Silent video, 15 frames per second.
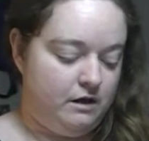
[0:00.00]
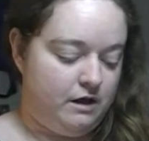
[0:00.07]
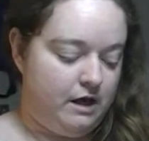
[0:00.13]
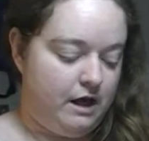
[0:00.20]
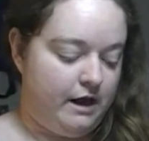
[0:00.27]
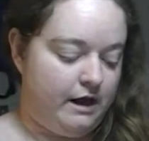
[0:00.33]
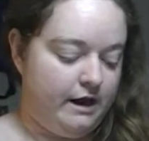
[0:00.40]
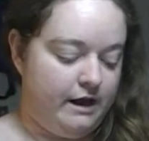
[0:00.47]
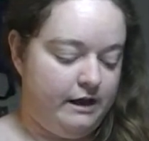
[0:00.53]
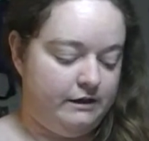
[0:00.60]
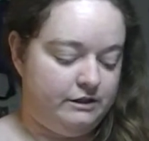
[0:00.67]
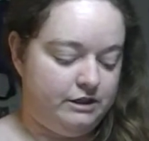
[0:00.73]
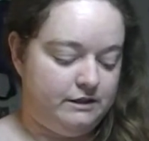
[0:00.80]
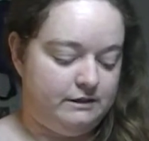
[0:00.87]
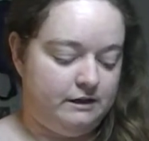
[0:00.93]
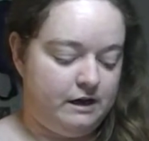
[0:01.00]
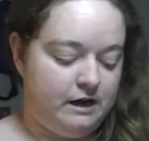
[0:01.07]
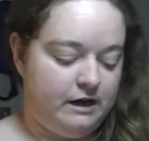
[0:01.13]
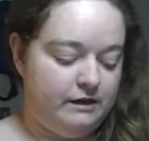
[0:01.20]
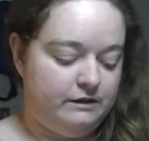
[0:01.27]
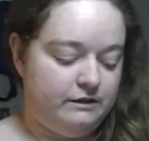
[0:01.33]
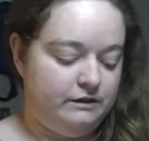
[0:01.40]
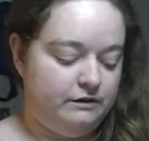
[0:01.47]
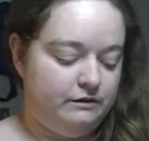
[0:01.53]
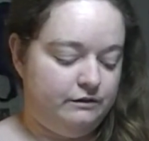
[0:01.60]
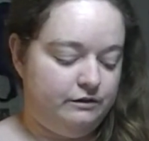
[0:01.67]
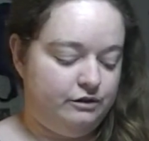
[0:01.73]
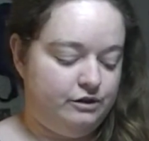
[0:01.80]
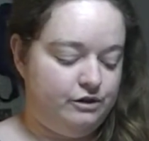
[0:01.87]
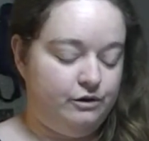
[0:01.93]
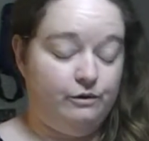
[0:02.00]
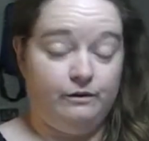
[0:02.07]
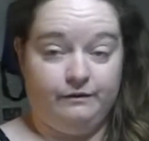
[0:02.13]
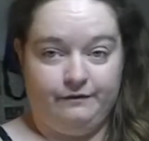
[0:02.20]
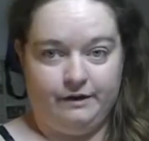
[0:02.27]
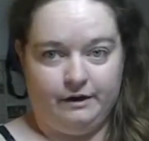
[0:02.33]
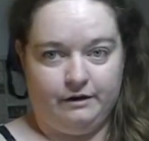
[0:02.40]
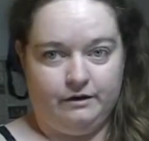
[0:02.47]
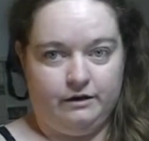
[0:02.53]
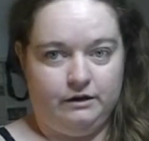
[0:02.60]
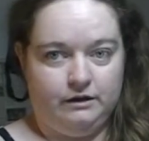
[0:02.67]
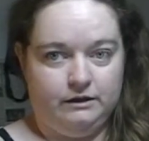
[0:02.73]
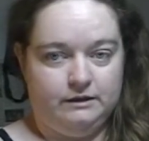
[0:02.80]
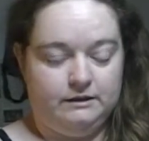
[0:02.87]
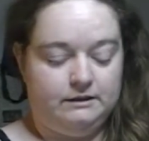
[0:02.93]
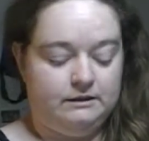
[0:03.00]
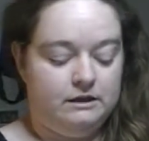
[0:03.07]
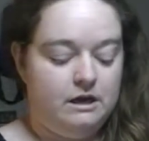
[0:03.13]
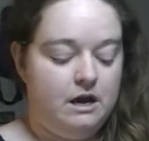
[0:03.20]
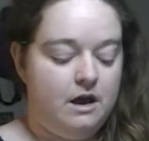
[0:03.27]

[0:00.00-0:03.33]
I had just got two of their hooks.